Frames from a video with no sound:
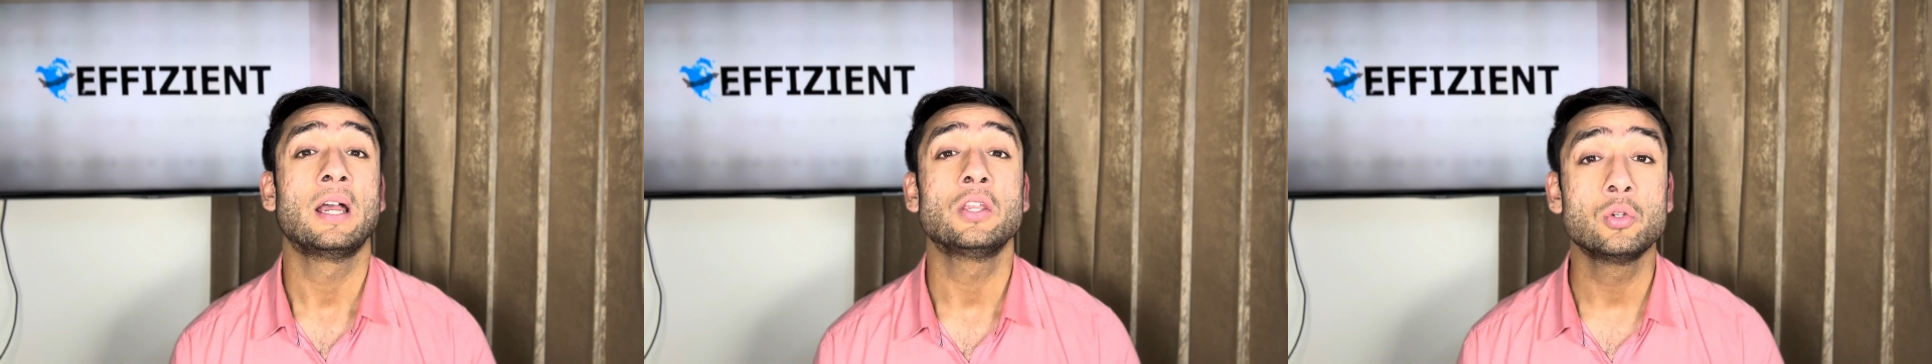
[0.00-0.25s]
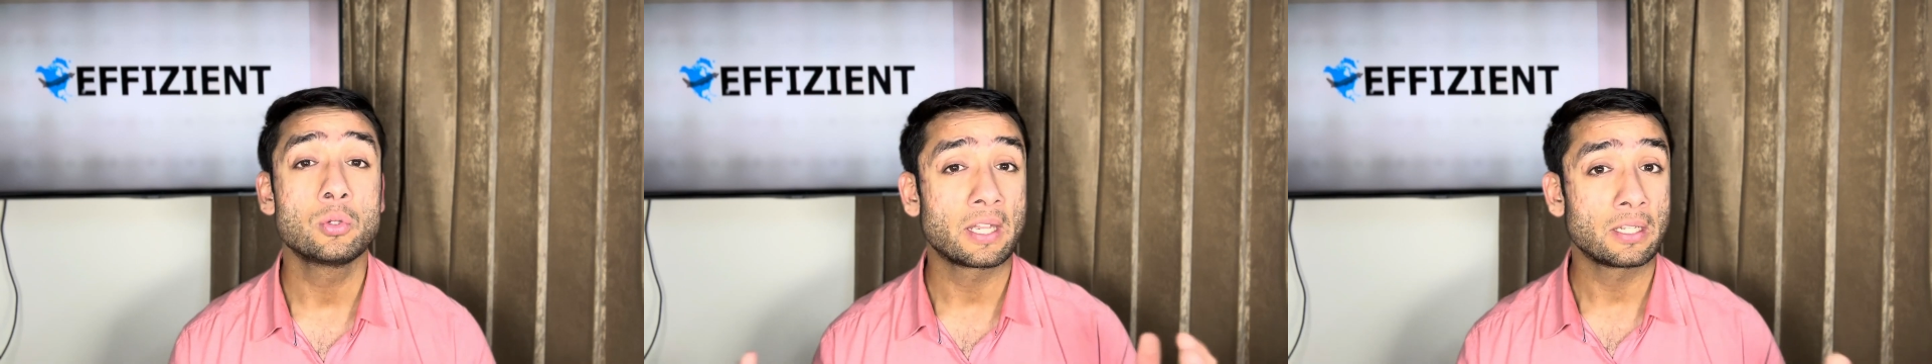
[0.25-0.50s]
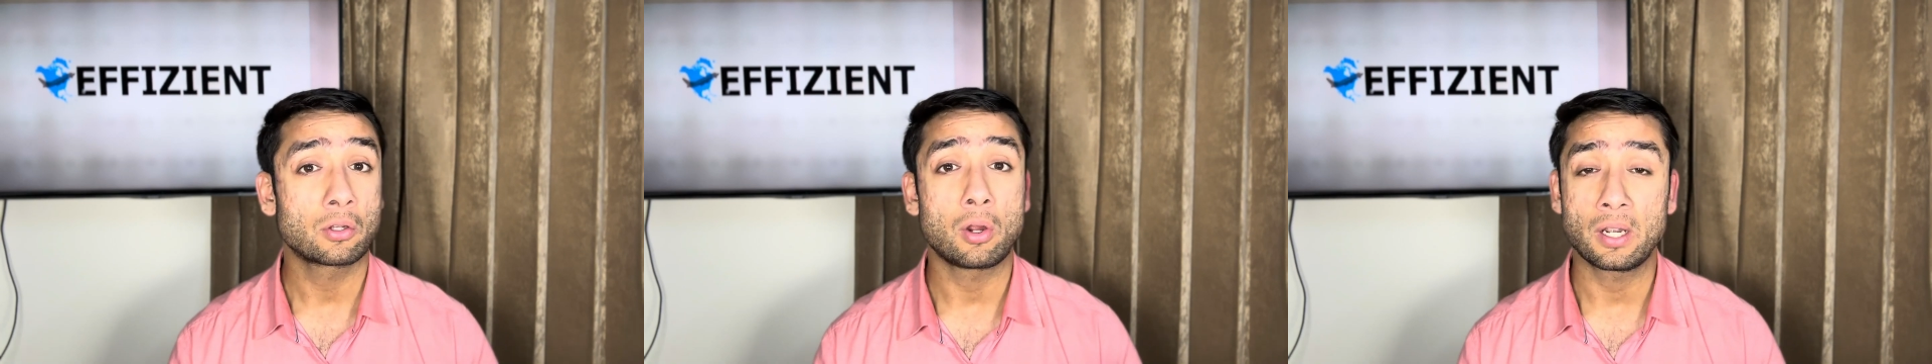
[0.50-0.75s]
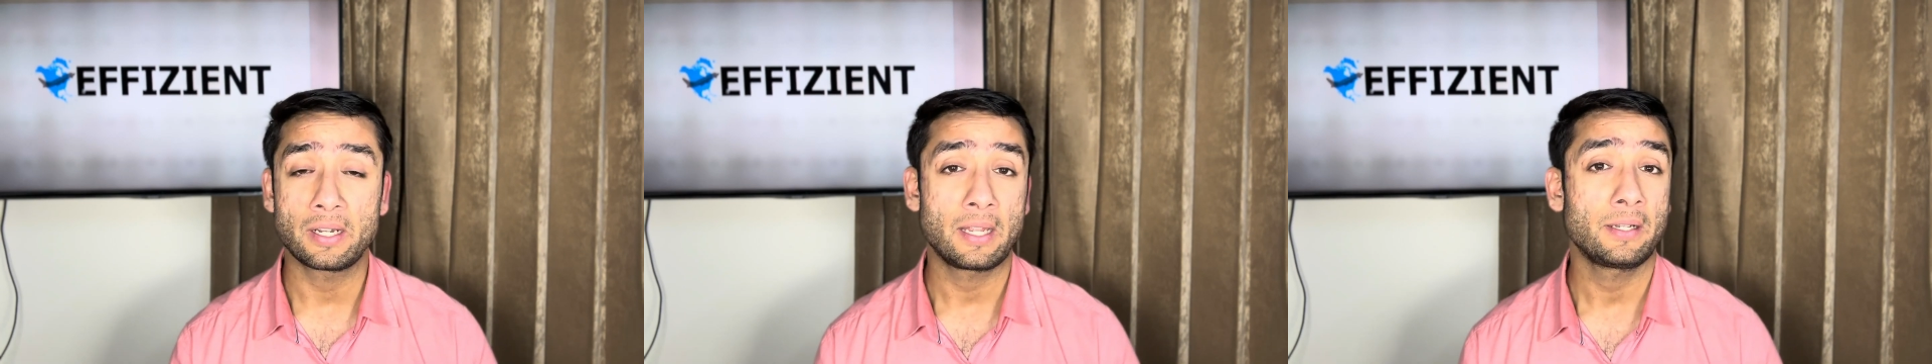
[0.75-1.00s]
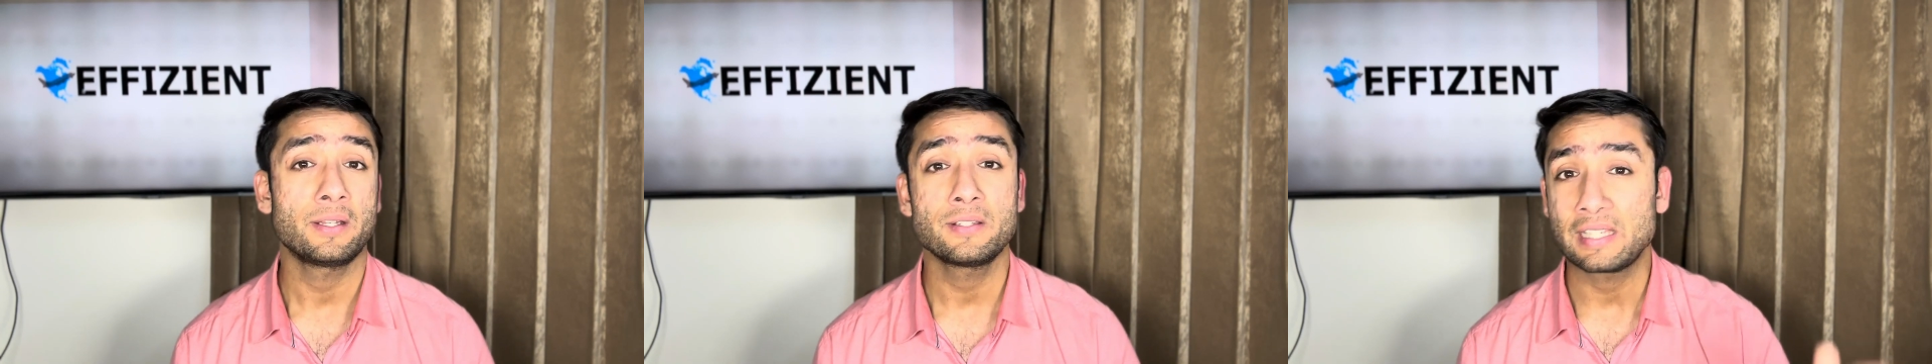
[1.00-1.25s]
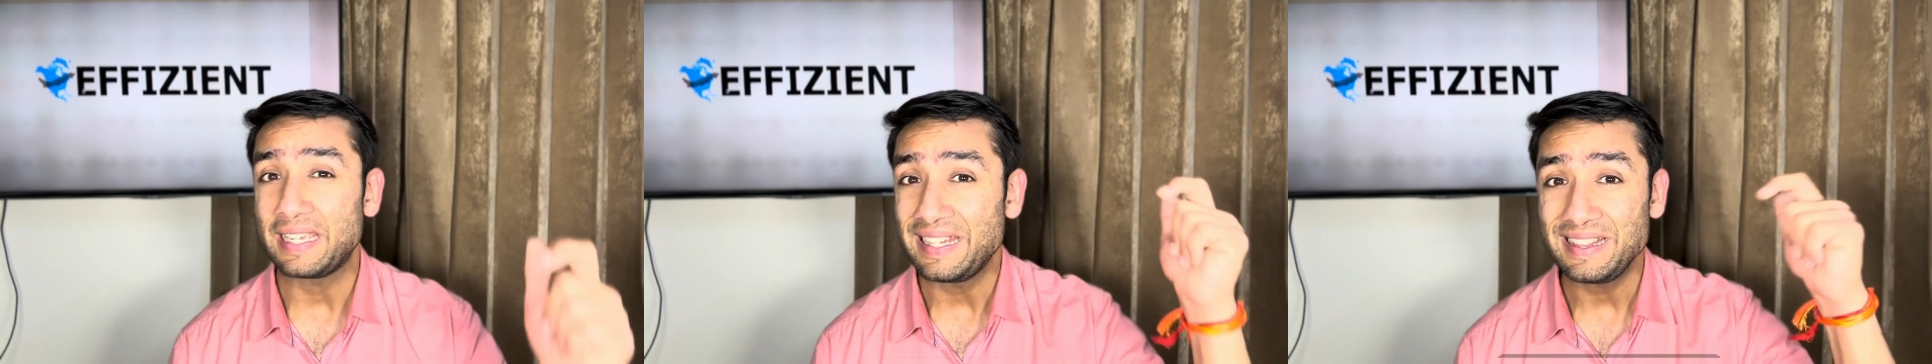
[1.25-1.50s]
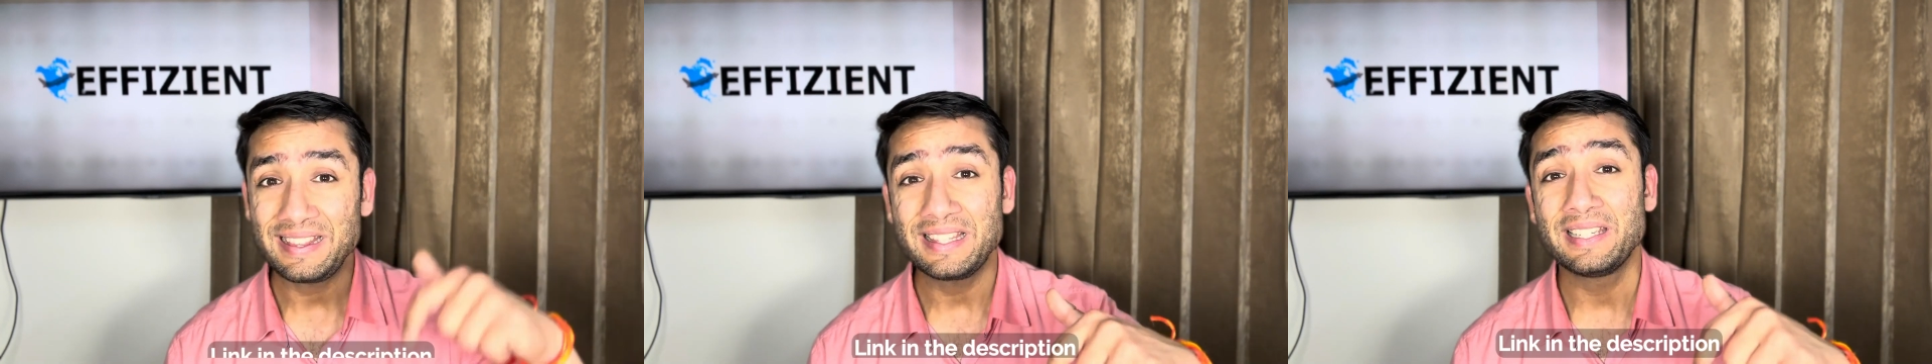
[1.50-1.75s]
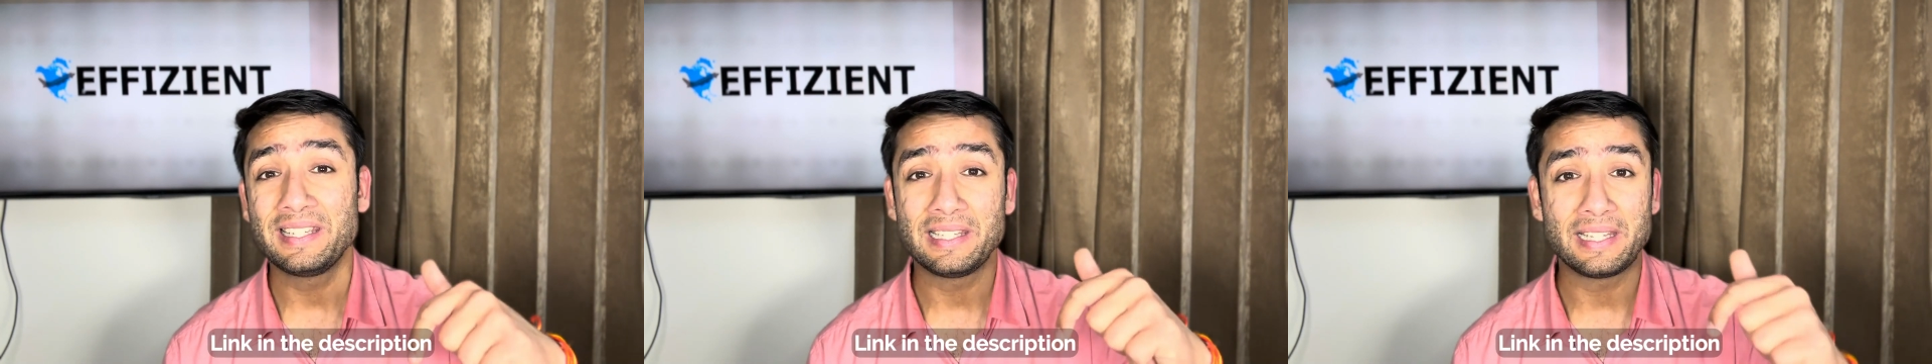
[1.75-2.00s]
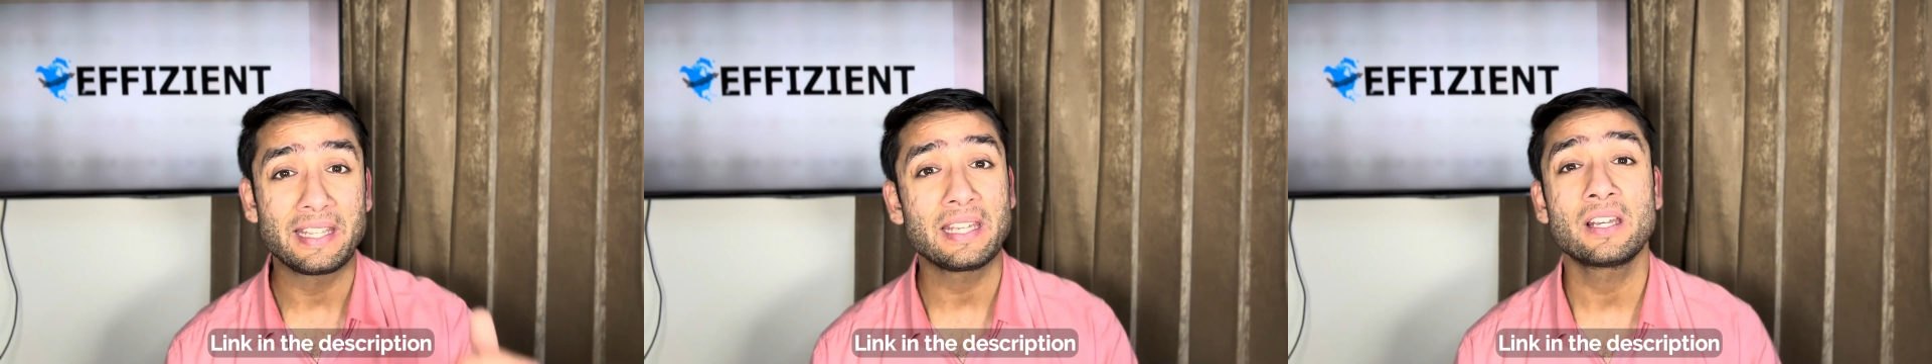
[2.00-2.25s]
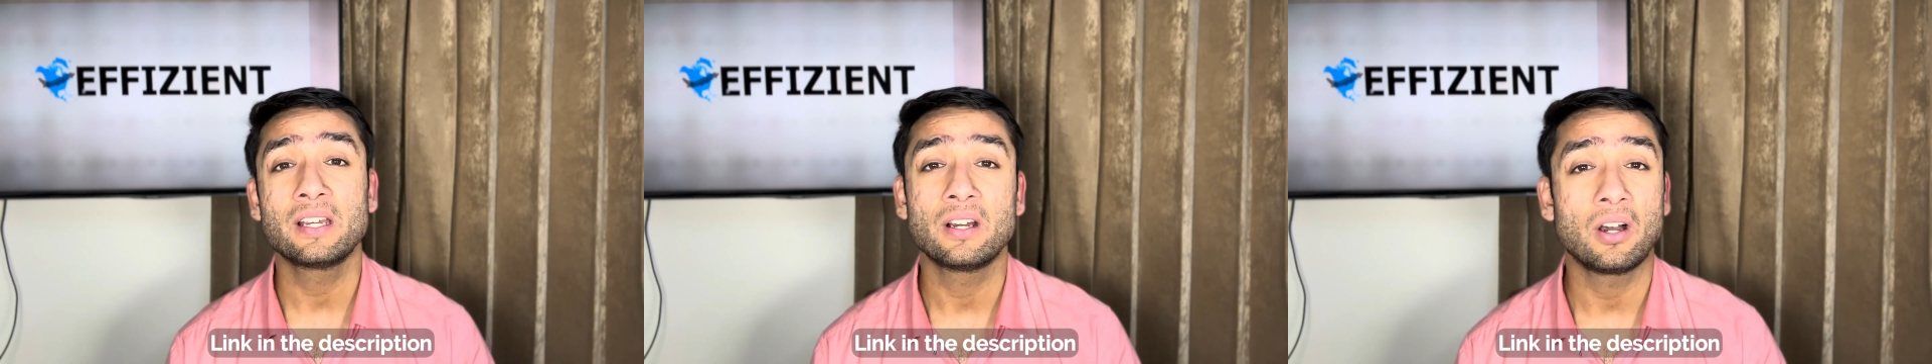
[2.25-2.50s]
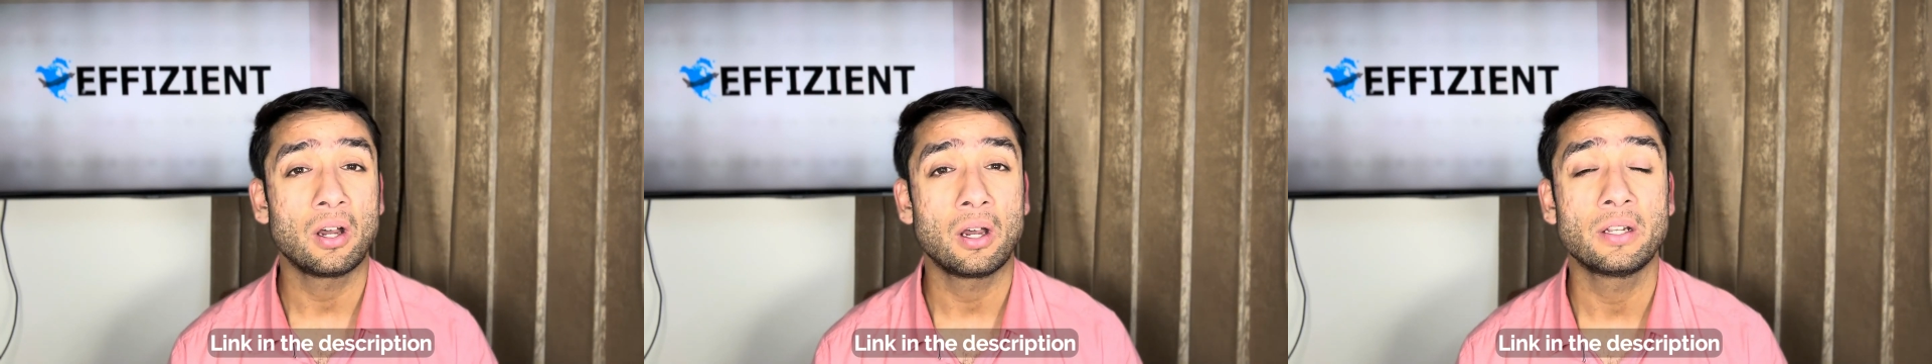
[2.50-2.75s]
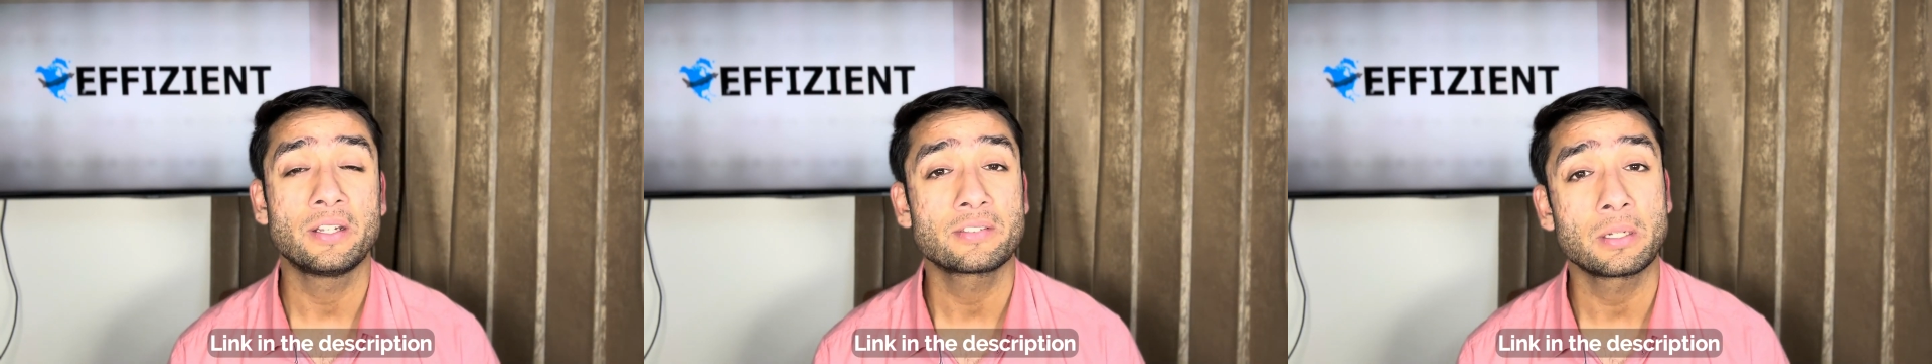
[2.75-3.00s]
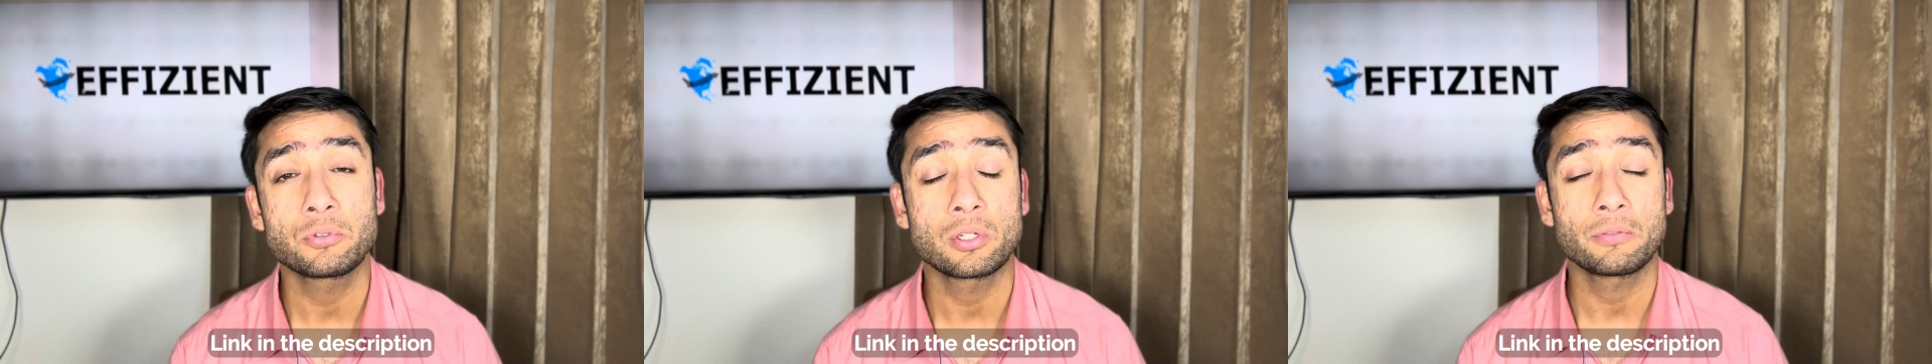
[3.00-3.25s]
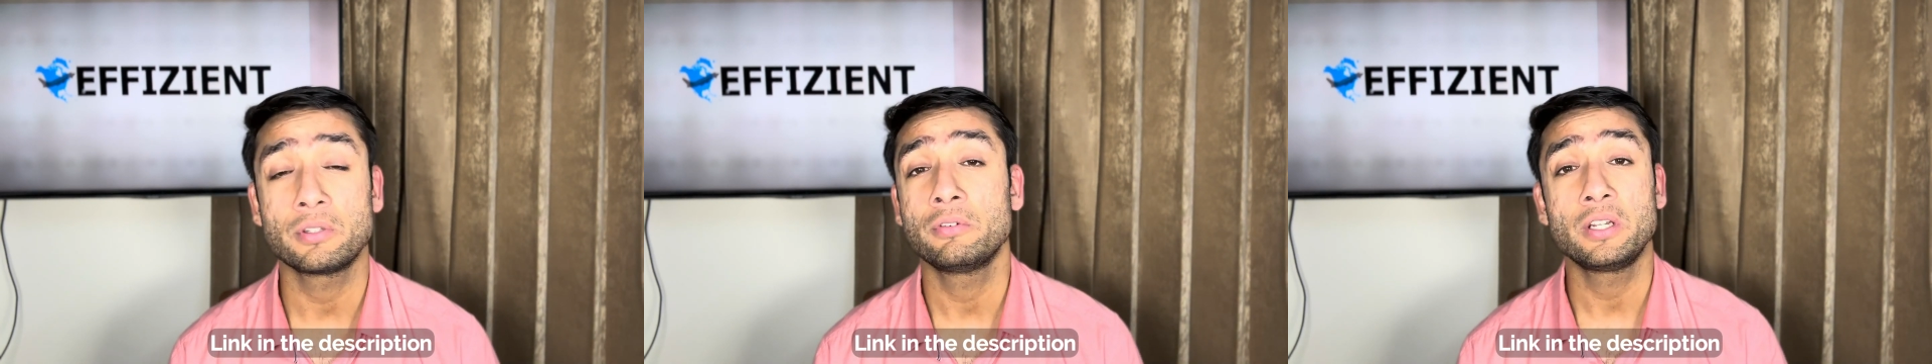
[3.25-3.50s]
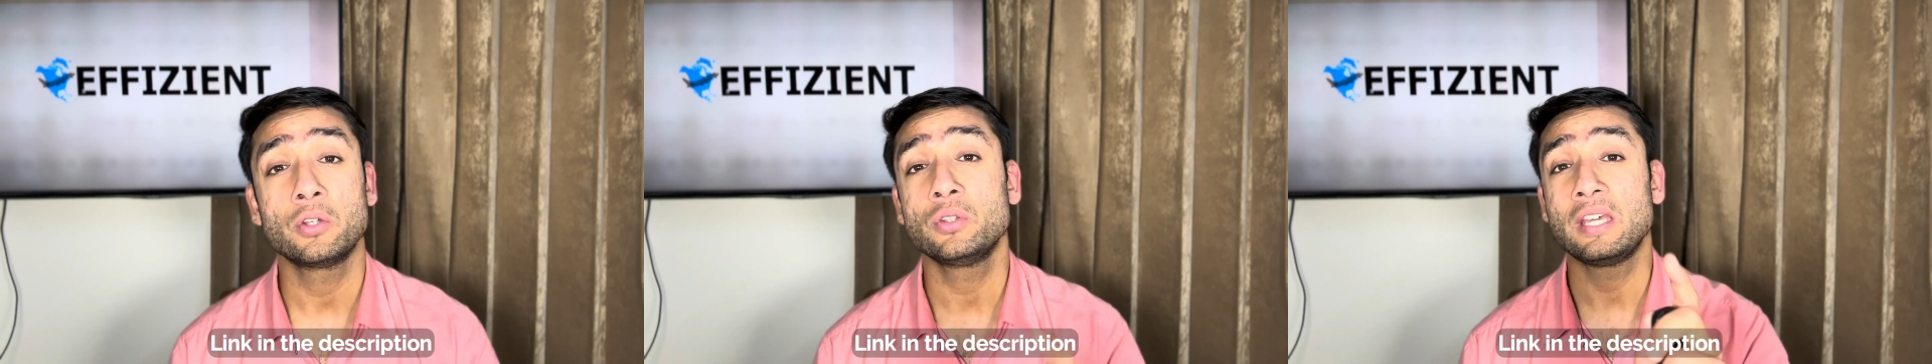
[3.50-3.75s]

you can contact us in the link description of the video.